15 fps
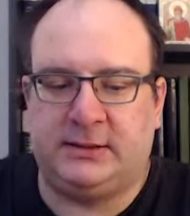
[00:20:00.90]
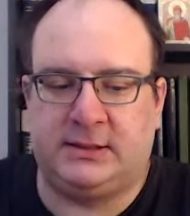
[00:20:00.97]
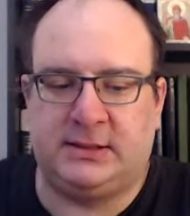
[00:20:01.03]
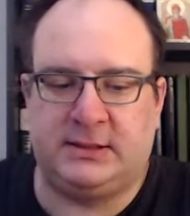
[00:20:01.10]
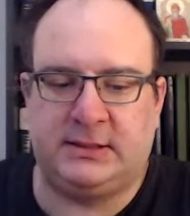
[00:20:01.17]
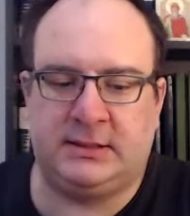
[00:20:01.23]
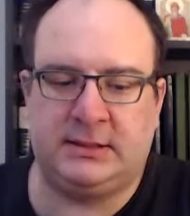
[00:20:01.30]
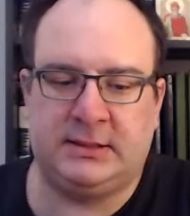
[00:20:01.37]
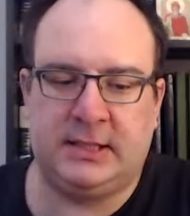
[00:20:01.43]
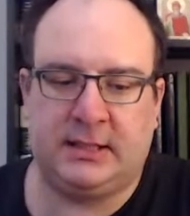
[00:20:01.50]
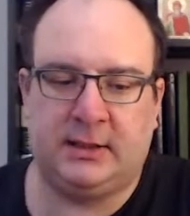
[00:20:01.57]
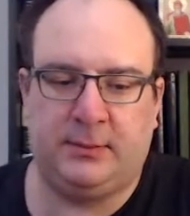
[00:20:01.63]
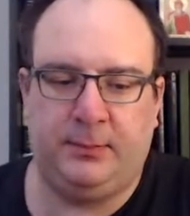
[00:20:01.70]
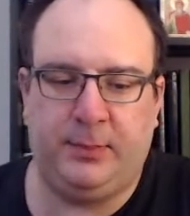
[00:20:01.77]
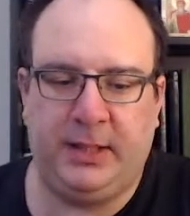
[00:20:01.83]

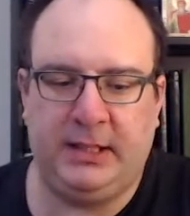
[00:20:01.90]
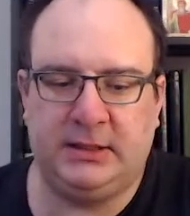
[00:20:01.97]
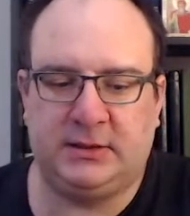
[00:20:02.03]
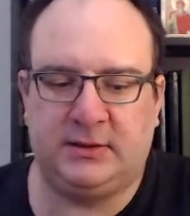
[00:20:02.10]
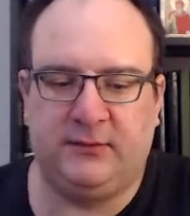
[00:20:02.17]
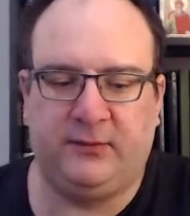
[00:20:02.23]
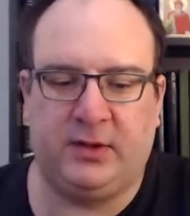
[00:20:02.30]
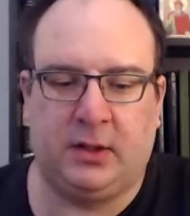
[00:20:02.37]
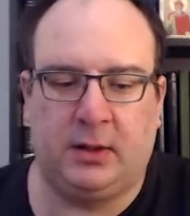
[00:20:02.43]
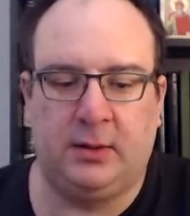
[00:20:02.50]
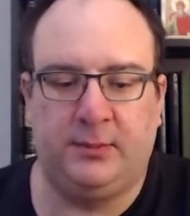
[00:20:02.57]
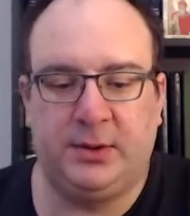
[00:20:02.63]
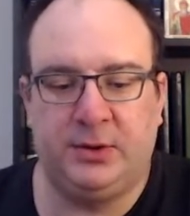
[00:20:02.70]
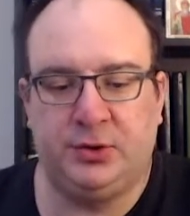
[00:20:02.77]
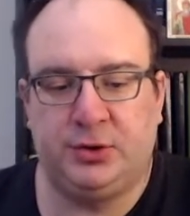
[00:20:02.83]
sick piece of
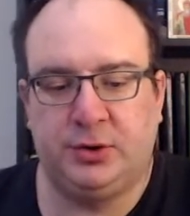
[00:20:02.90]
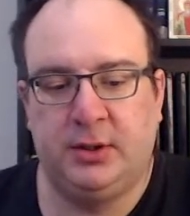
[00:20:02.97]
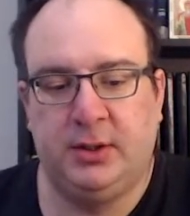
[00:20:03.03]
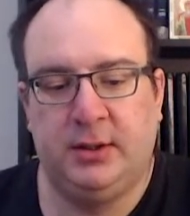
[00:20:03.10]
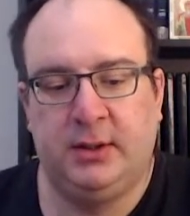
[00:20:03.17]
garbage.